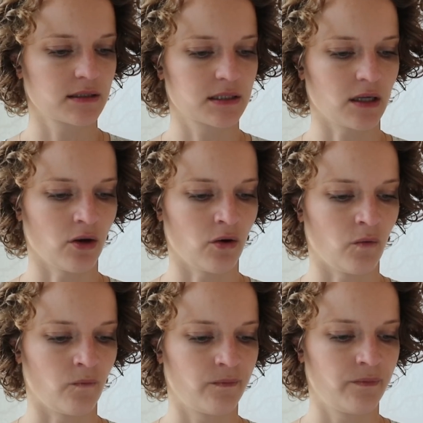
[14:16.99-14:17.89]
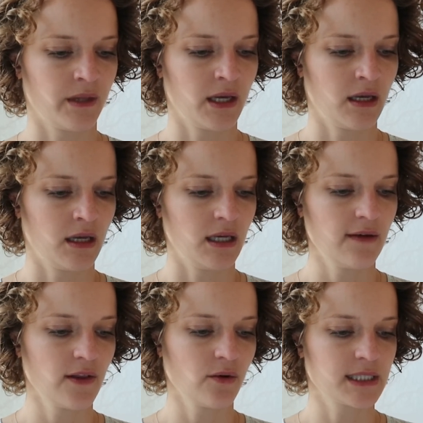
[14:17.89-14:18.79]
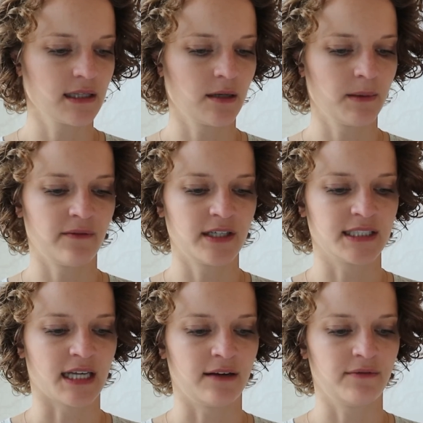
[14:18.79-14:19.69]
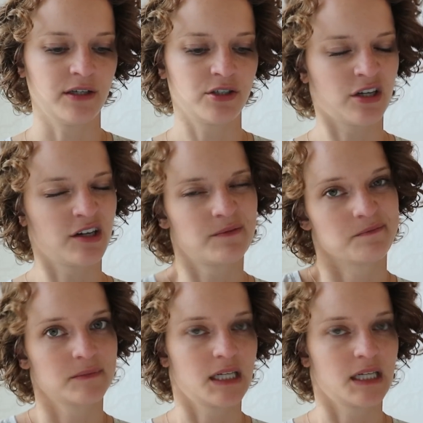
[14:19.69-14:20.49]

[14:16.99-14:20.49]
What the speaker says: So even though it's a little bit of a design feature,